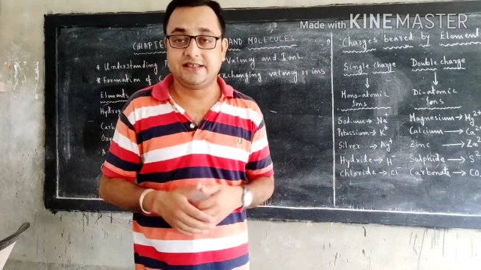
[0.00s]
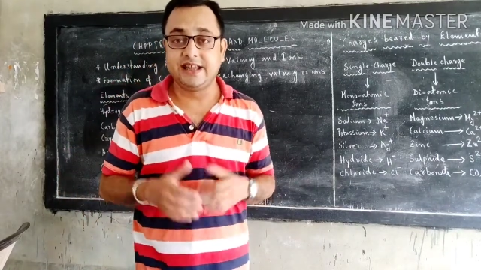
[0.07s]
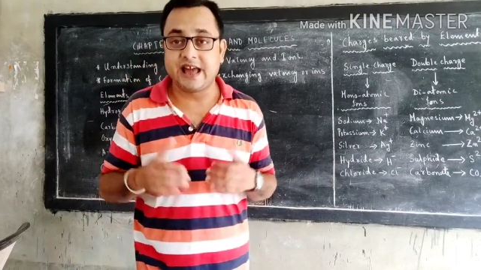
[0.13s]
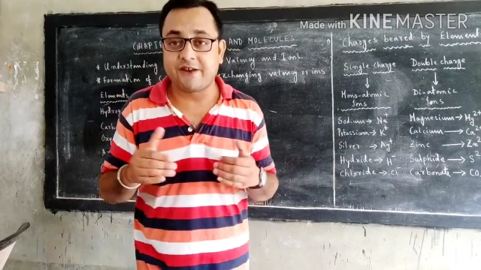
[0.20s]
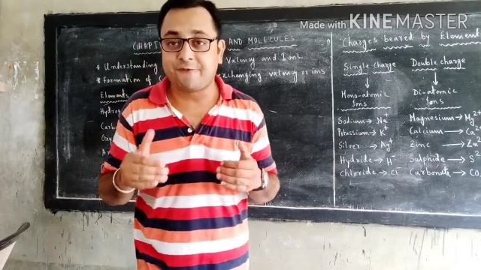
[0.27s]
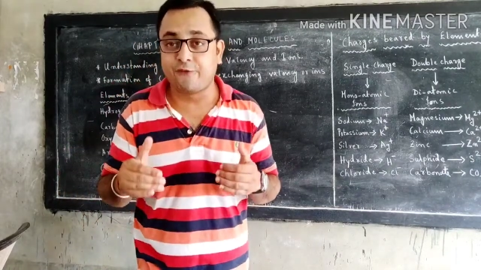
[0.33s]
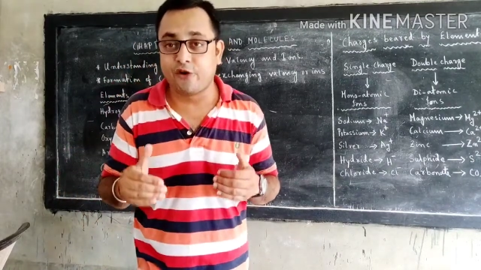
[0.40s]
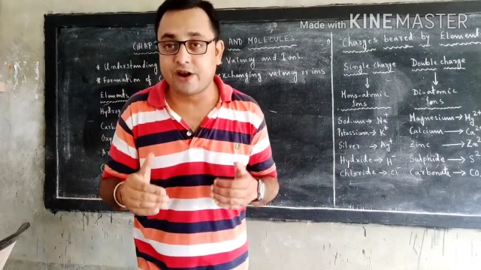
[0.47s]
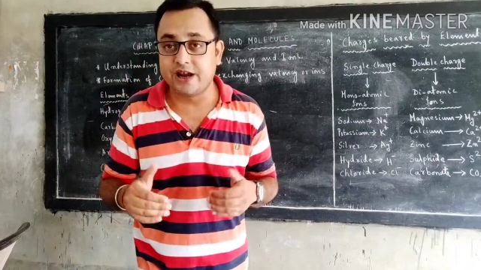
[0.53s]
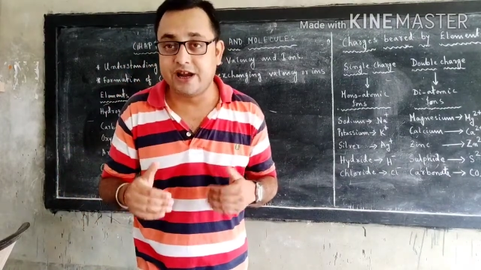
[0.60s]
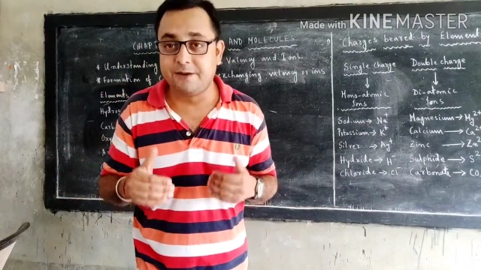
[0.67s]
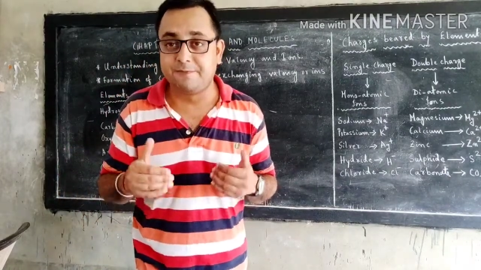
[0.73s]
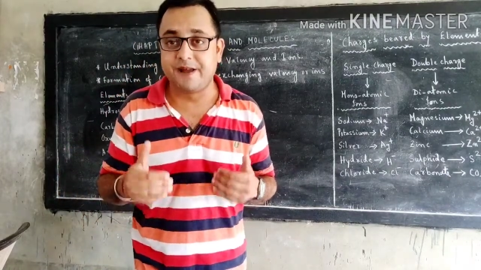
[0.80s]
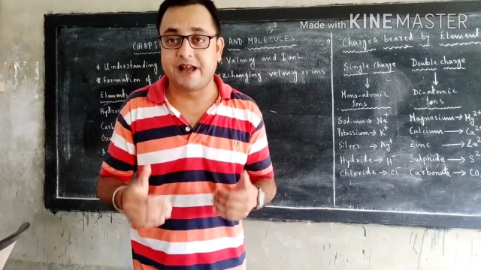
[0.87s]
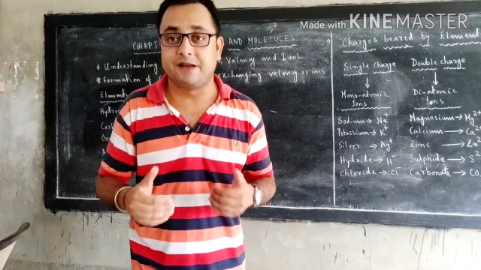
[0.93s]
Therefore,
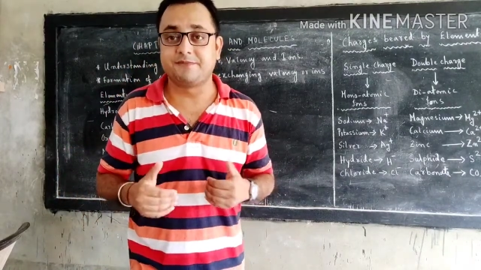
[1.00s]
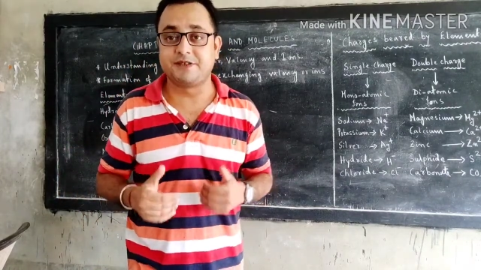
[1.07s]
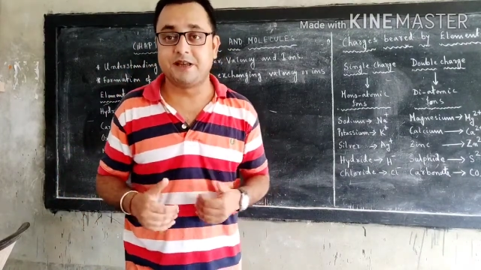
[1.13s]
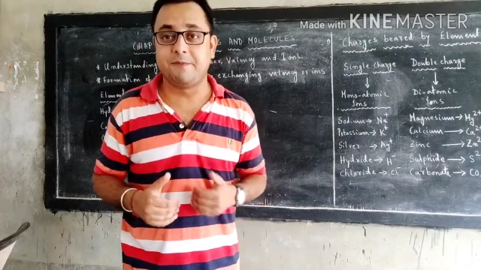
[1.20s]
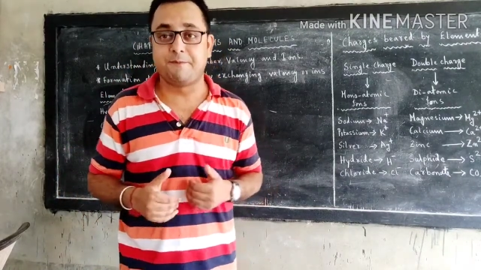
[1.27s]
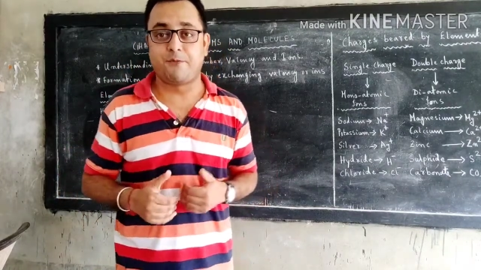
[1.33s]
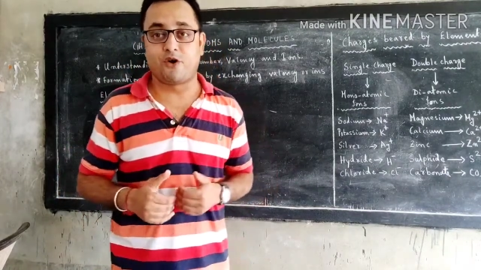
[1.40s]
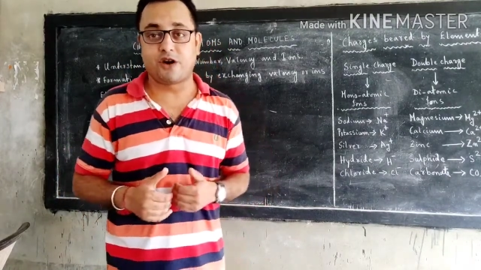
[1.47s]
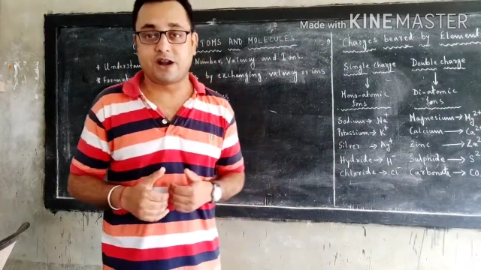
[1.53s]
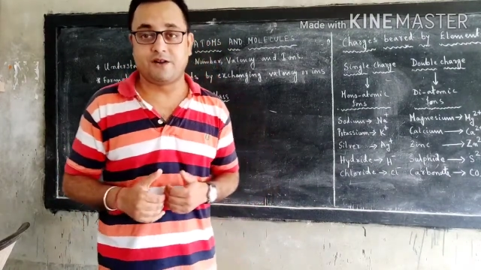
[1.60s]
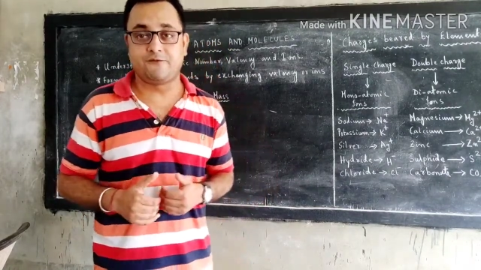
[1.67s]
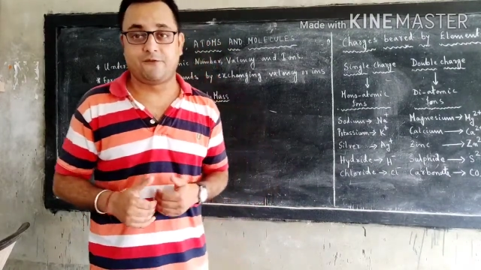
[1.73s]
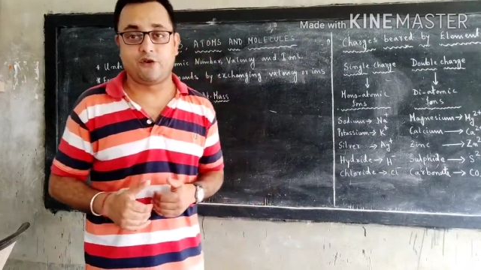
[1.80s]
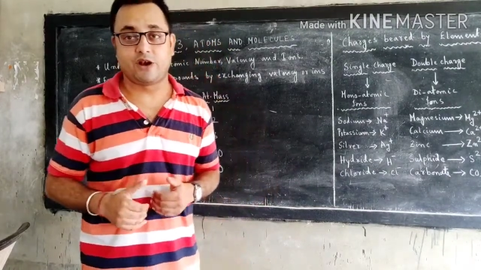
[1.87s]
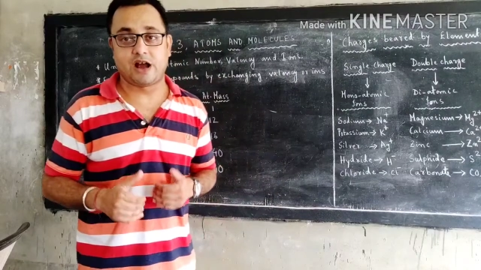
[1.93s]
it becomes important
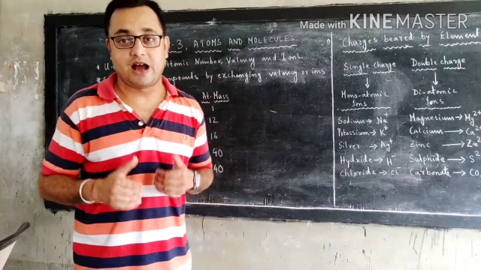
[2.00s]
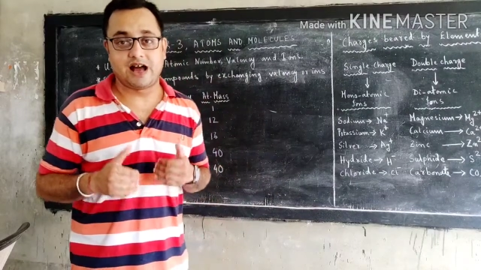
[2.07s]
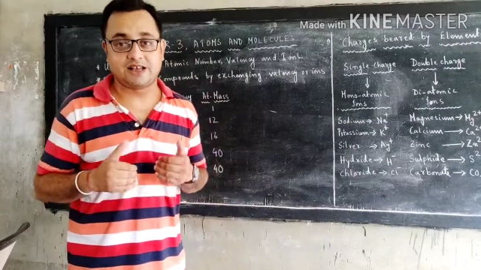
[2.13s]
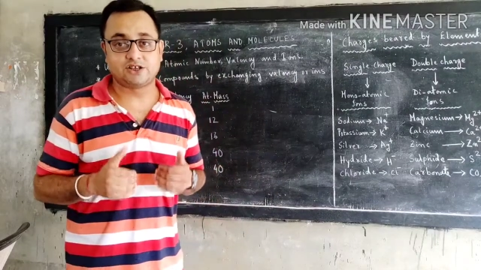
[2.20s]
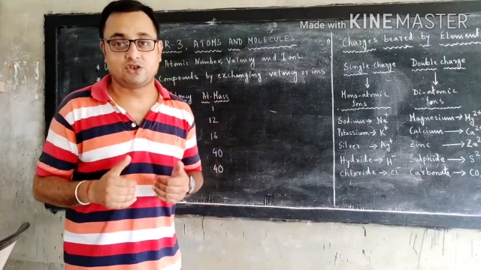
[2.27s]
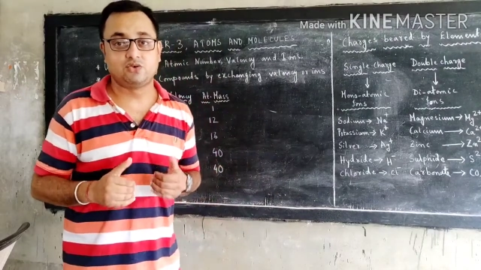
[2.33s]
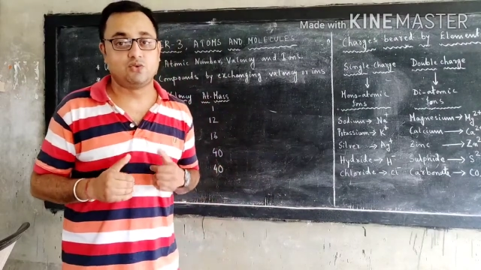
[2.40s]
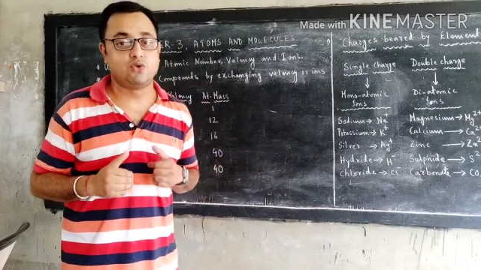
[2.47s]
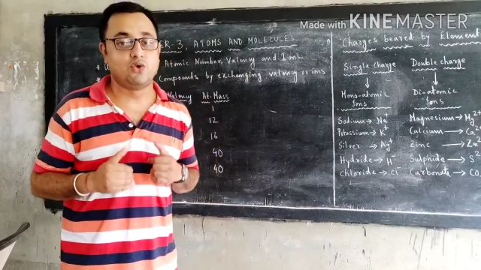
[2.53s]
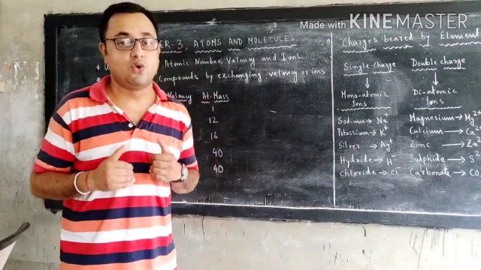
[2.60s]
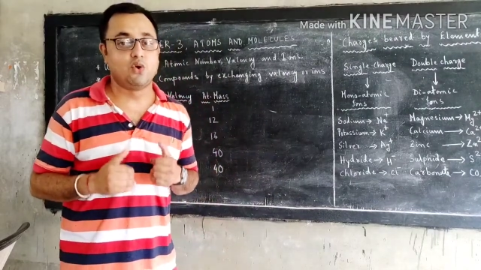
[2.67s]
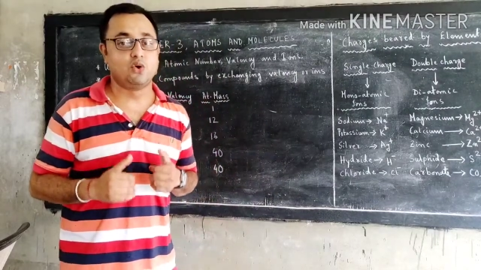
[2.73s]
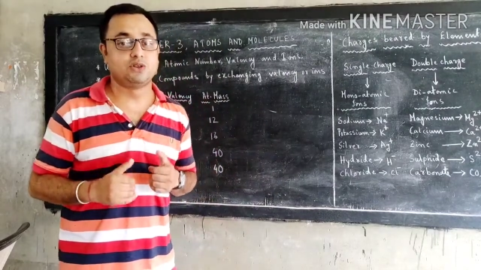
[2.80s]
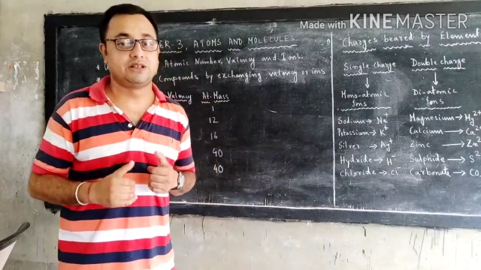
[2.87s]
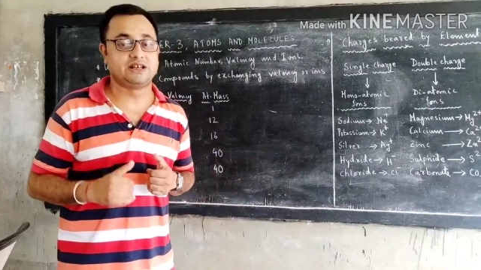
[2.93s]
for us to
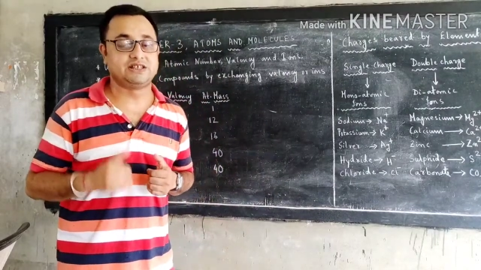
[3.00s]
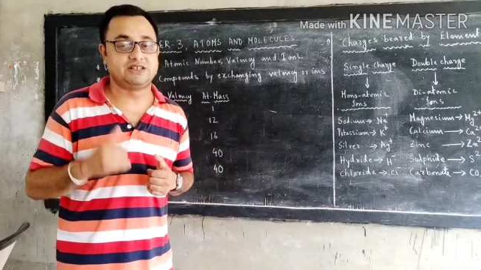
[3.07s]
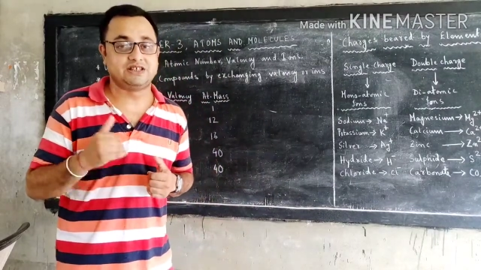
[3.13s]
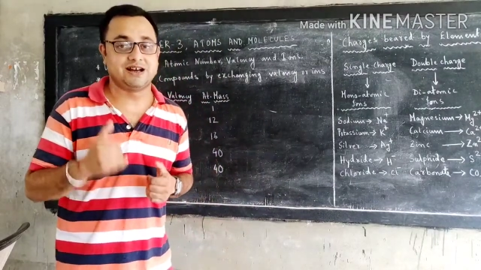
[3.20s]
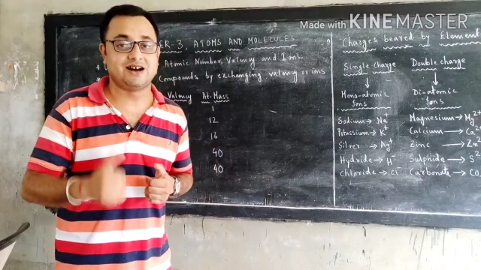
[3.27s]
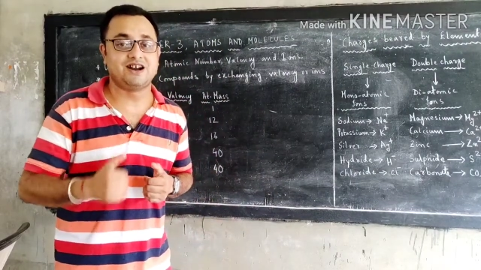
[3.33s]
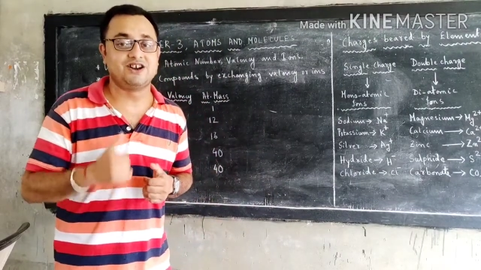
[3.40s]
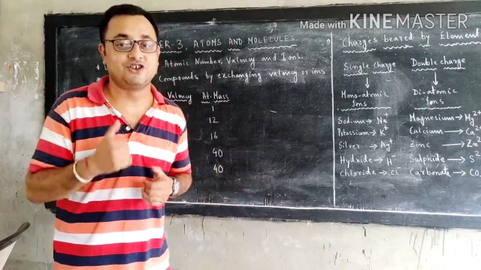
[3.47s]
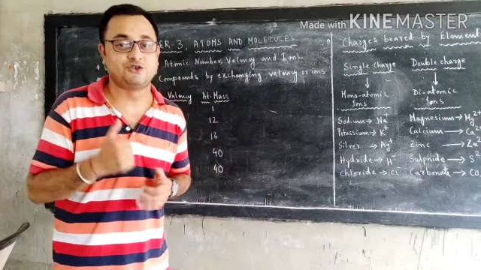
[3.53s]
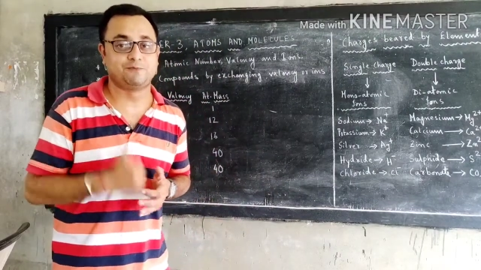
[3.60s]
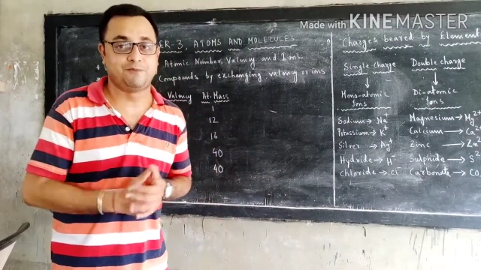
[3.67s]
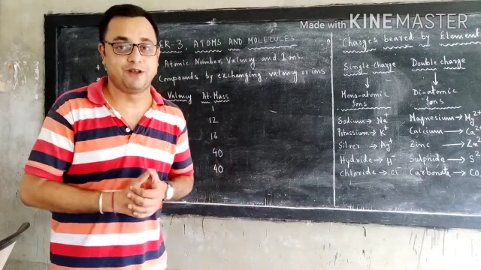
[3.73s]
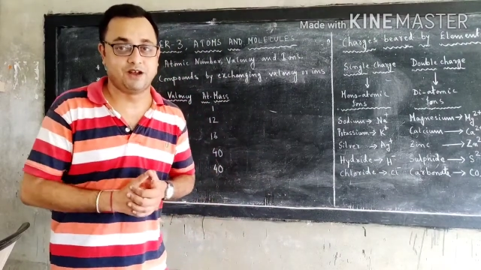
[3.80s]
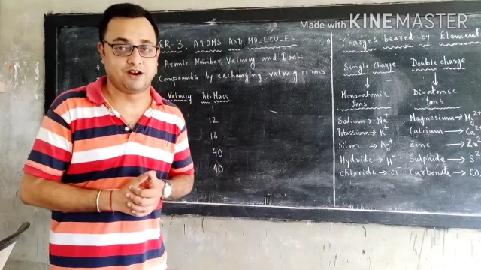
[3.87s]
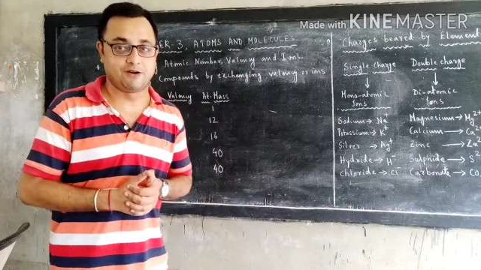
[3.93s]
know the charge
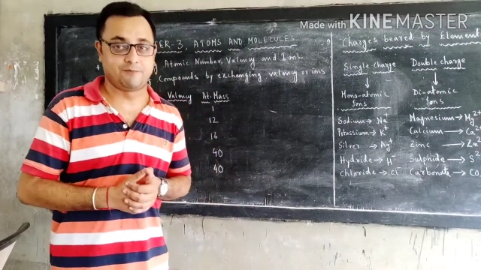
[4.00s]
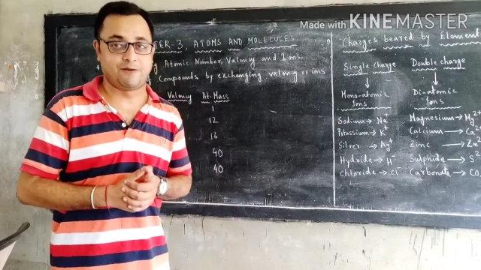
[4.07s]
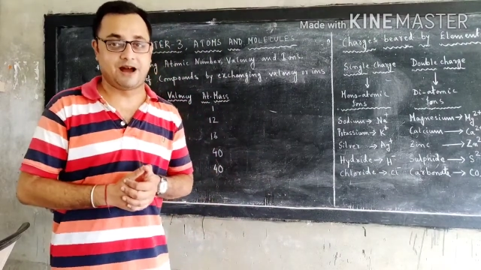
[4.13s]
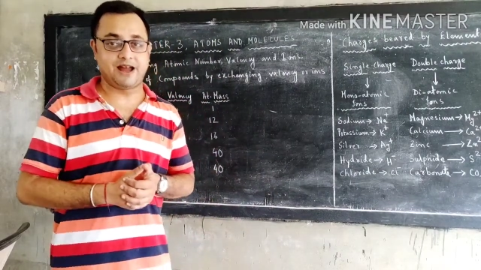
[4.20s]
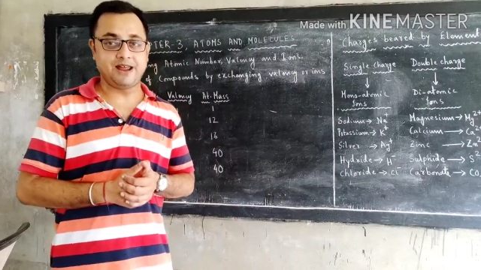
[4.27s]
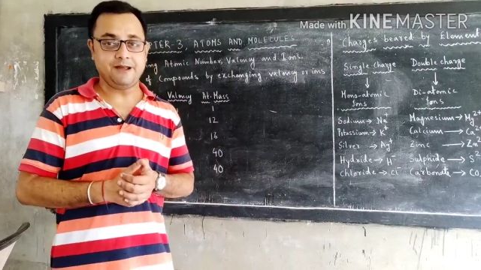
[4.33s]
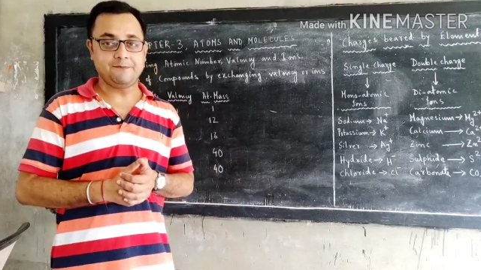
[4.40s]
beared by